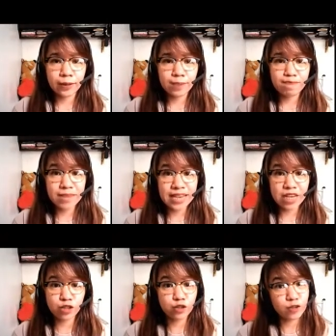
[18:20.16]
make
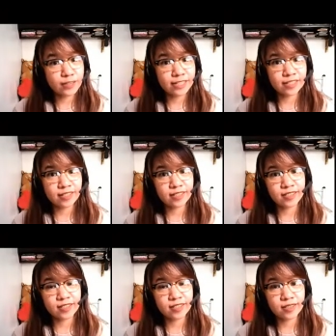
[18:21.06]
two
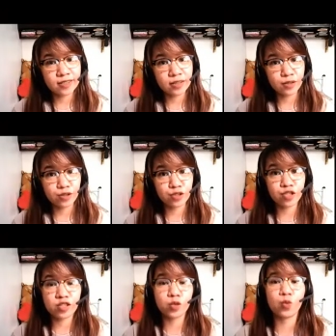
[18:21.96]
sentences into
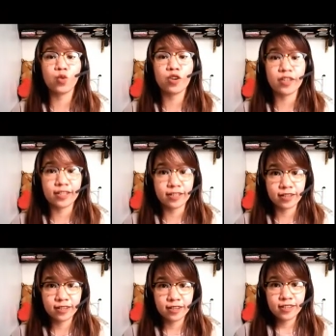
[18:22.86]
just one
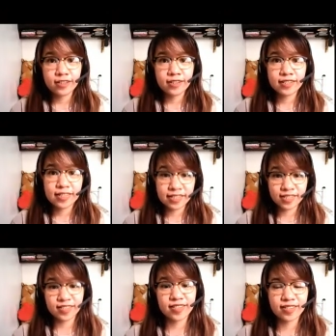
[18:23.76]

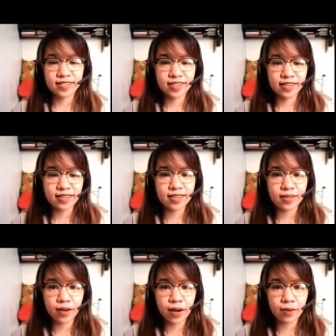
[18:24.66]
sentence. Okay,
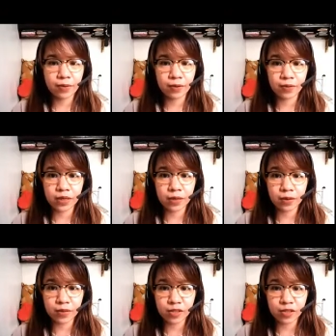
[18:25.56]
so how are we
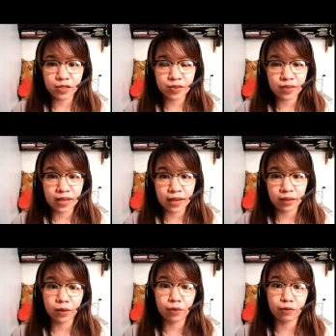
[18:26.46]
going to do that?
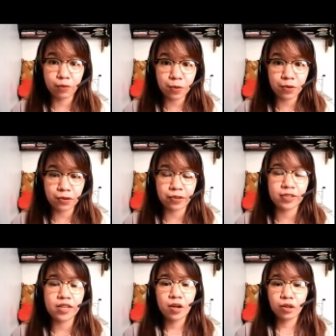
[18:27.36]
Of
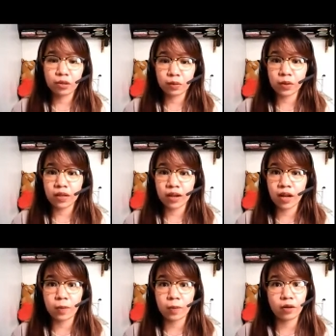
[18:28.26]
course, through the
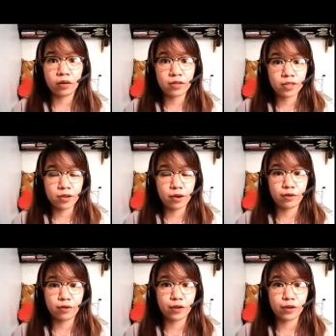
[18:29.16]
help also
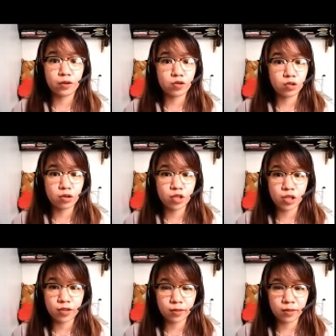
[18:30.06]
of a
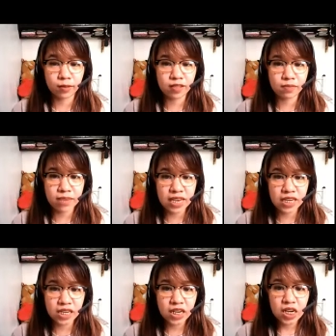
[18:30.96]
conjunction. So let's
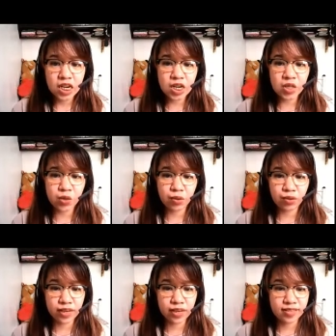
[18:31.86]
make
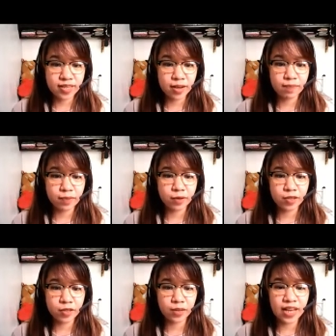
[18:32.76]
another example.
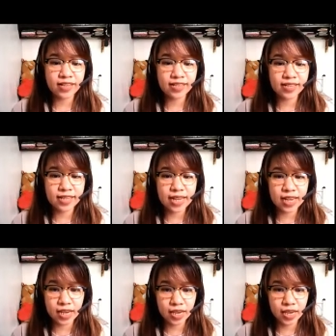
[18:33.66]
So let's
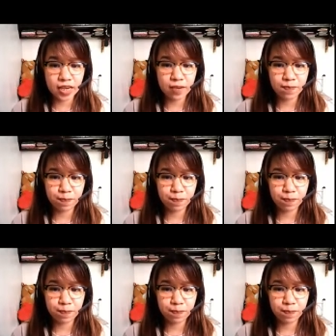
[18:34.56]
say